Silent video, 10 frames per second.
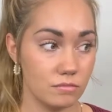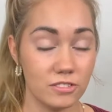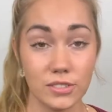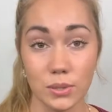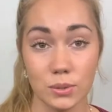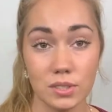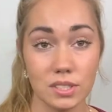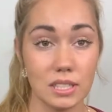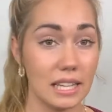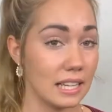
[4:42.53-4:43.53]

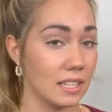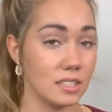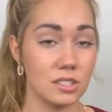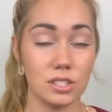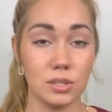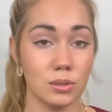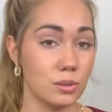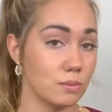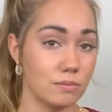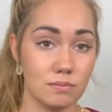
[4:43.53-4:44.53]
foods and
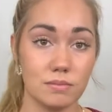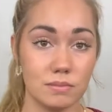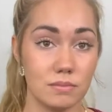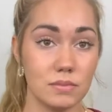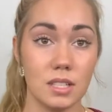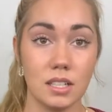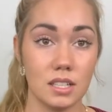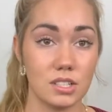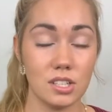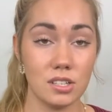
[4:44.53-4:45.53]
to
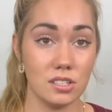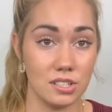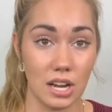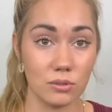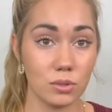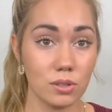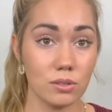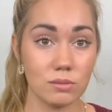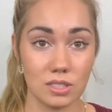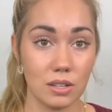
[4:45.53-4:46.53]
just
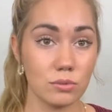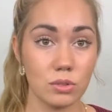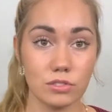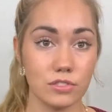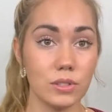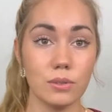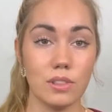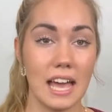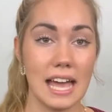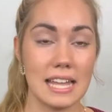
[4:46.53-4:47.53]
general food
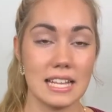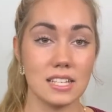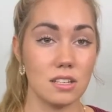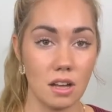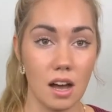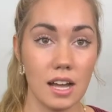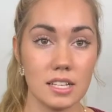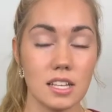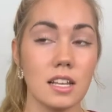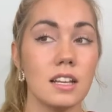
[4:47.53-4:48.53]
that is not
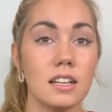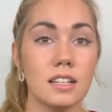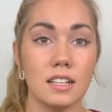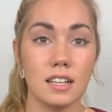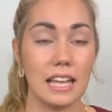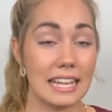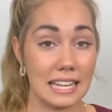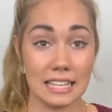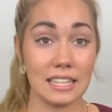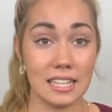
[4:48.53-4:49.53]
an
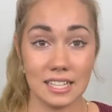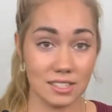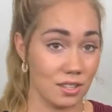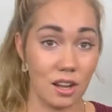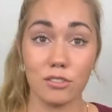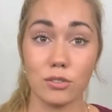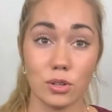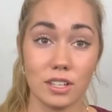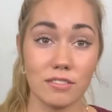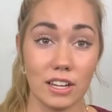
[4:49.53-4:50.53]
alien, is not a
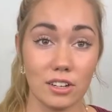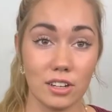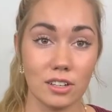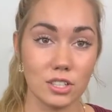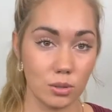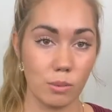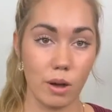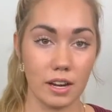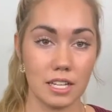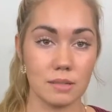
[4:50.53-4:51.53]
foreign invader to our
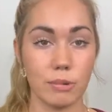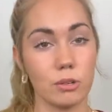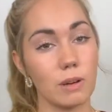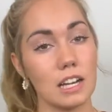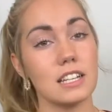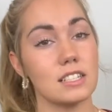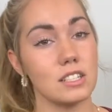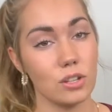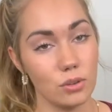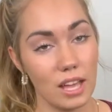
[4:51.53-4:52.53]
bodies, but our body
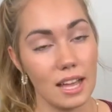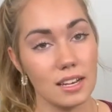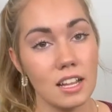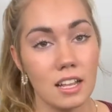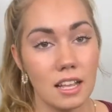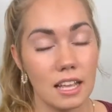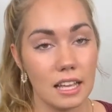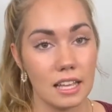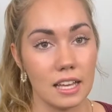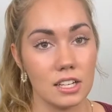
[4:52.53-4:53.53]
doesn't know that.
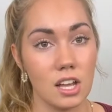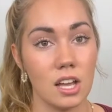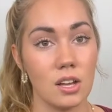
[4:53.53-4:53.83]
And